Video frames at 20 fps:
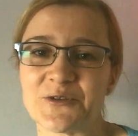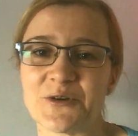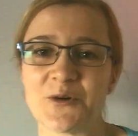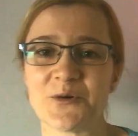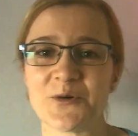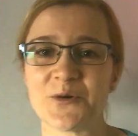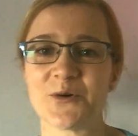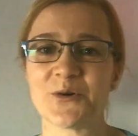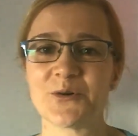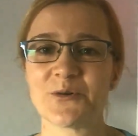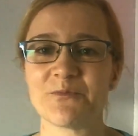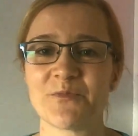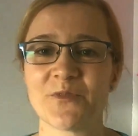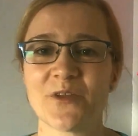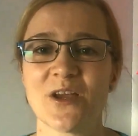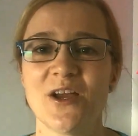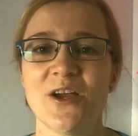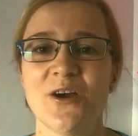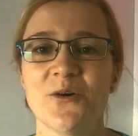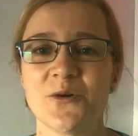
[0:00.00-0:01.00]

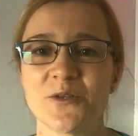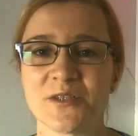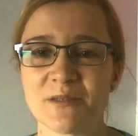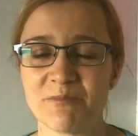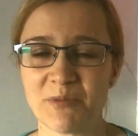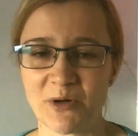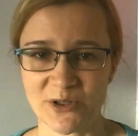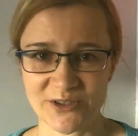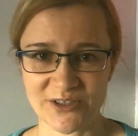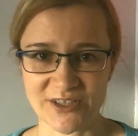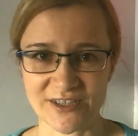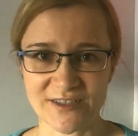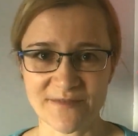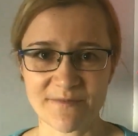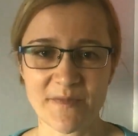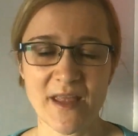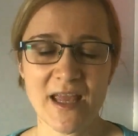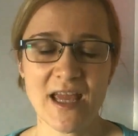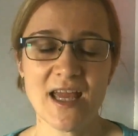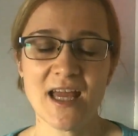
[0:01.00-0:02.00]
all the boxes.
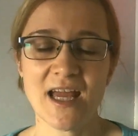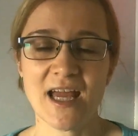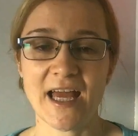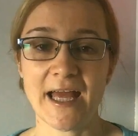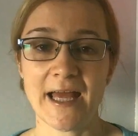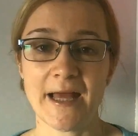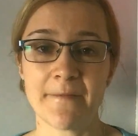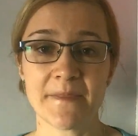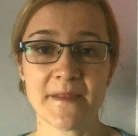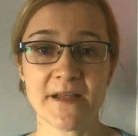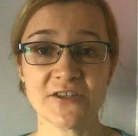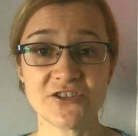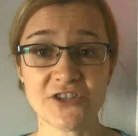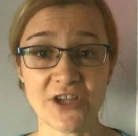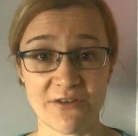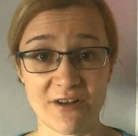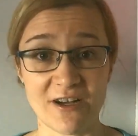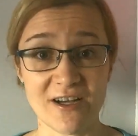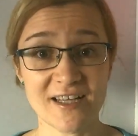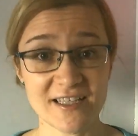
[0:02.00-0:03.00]

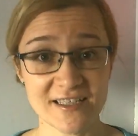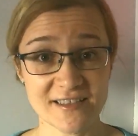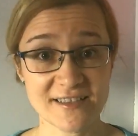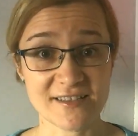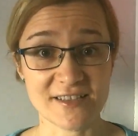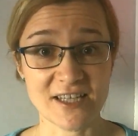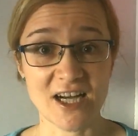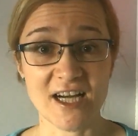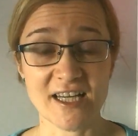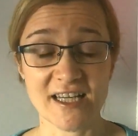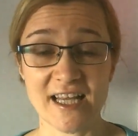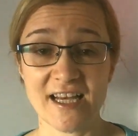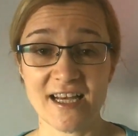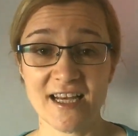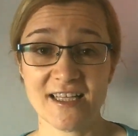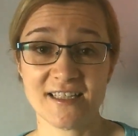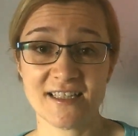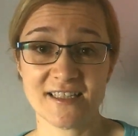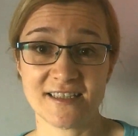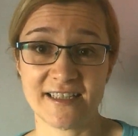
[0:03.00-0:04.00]
So let us start and
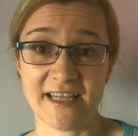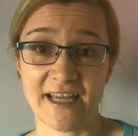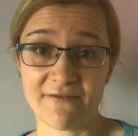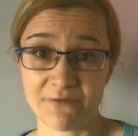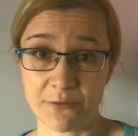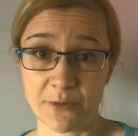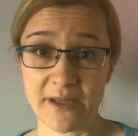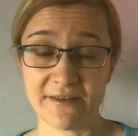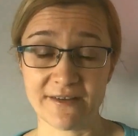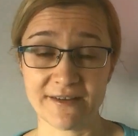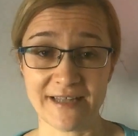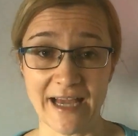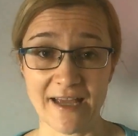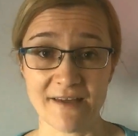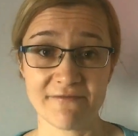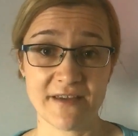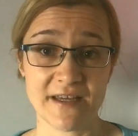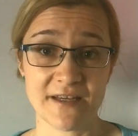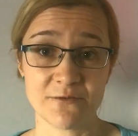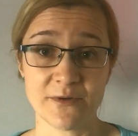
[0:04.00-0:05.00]
let us
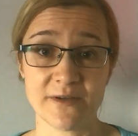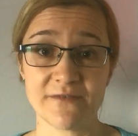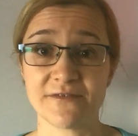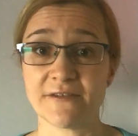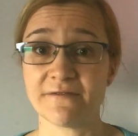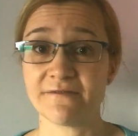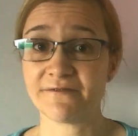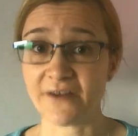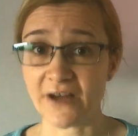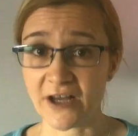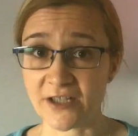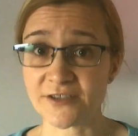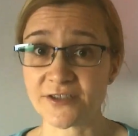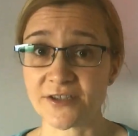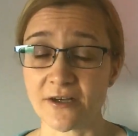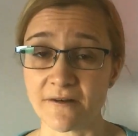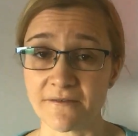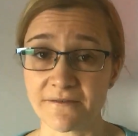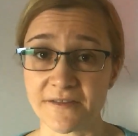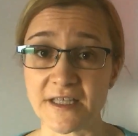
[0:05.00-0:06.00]
dive in with the
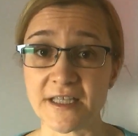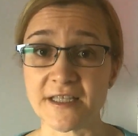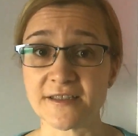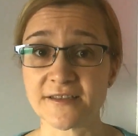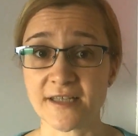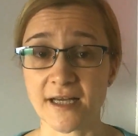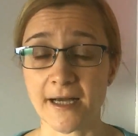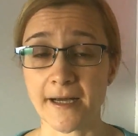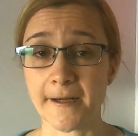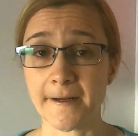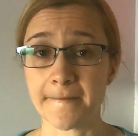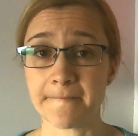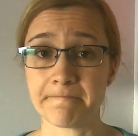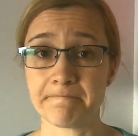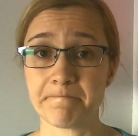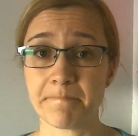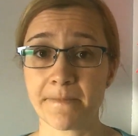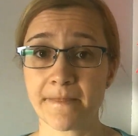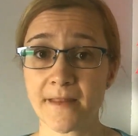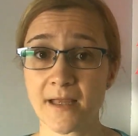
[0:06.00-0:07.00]
first of these
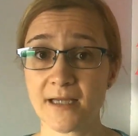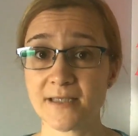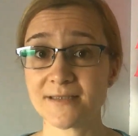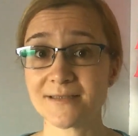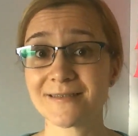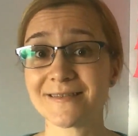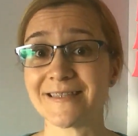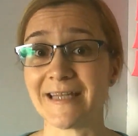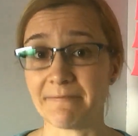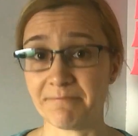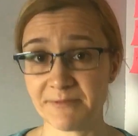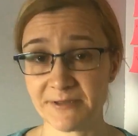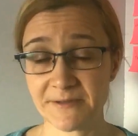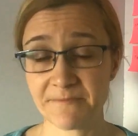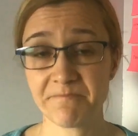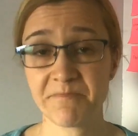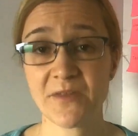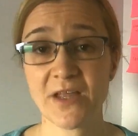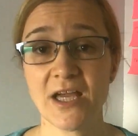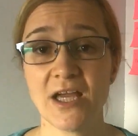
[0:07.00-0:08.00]

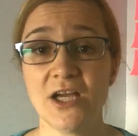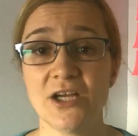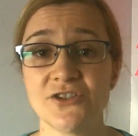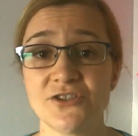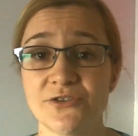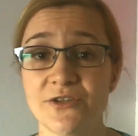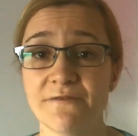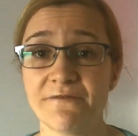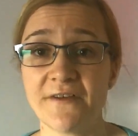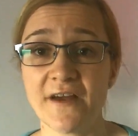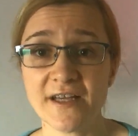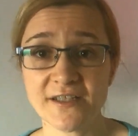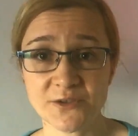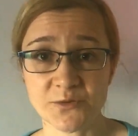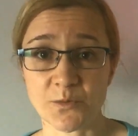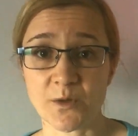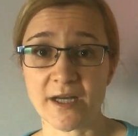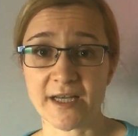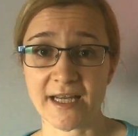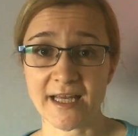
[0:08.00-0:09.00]
tips. So the
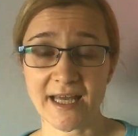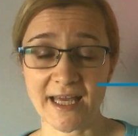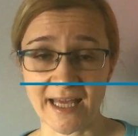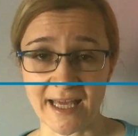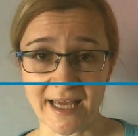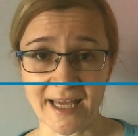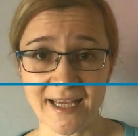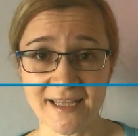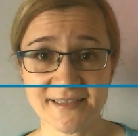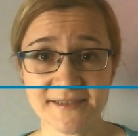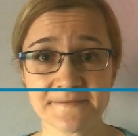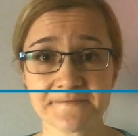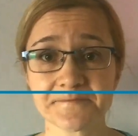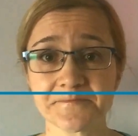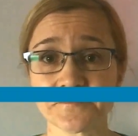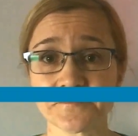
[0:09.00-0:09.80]
first one is